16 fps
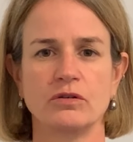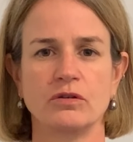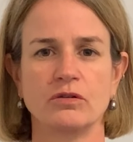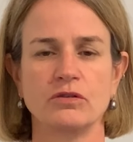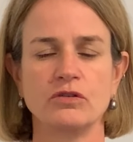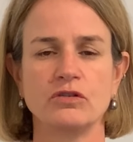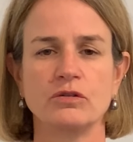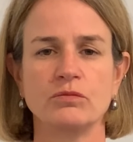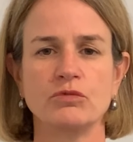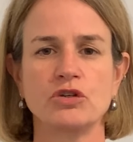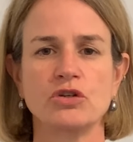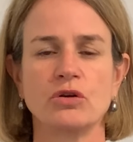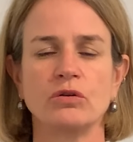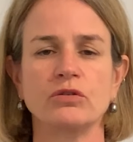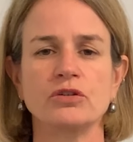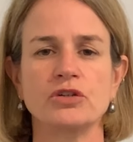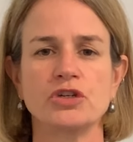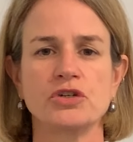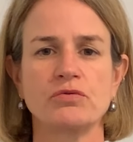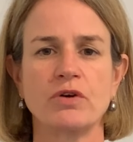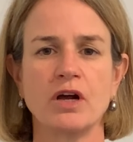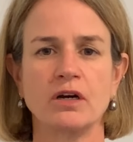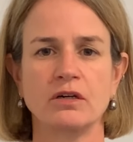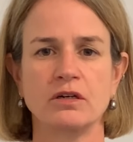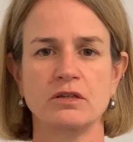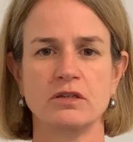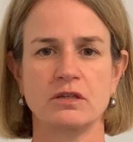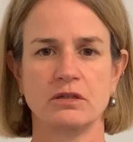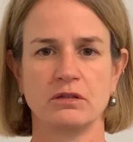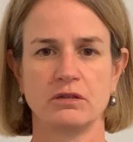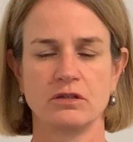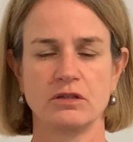Do some shoulder shrugs,
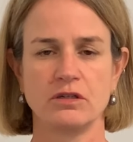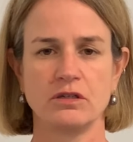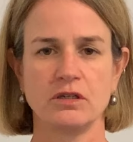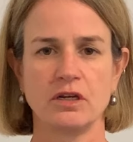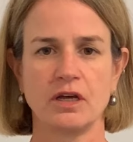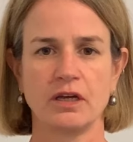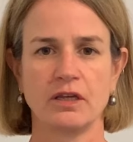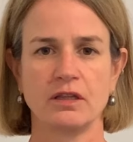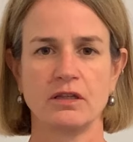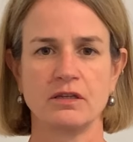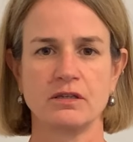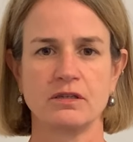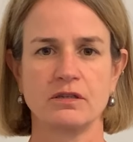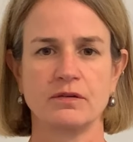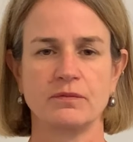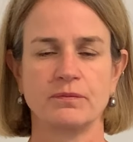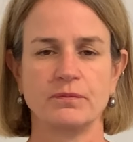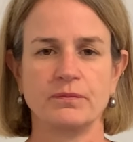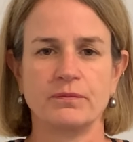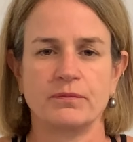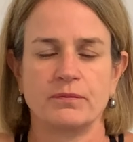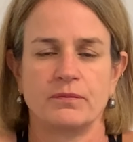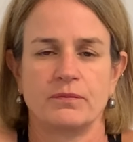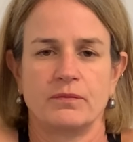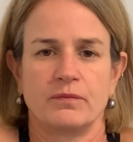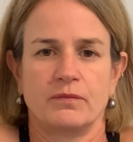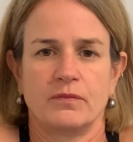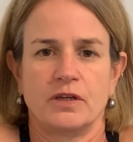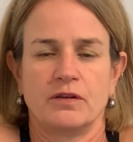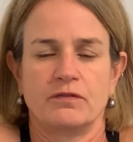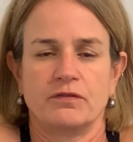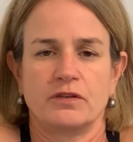just like this.
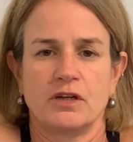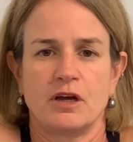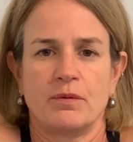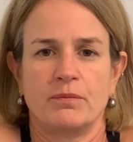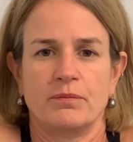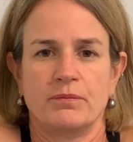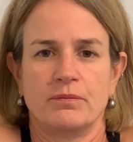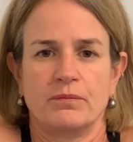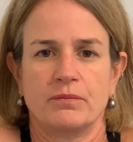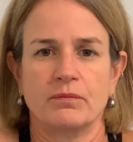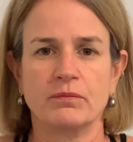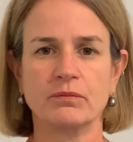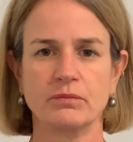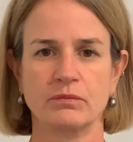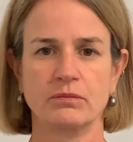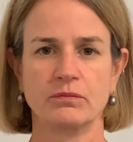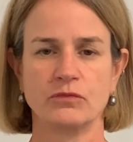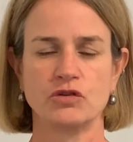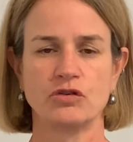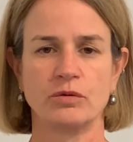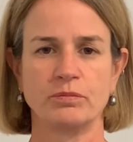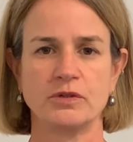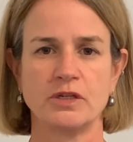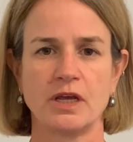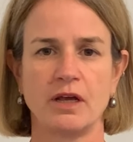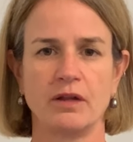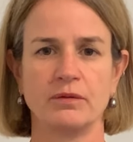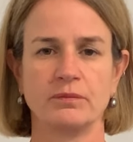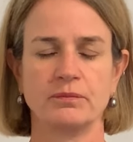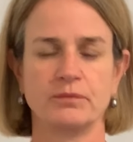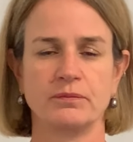Lift up, drop down.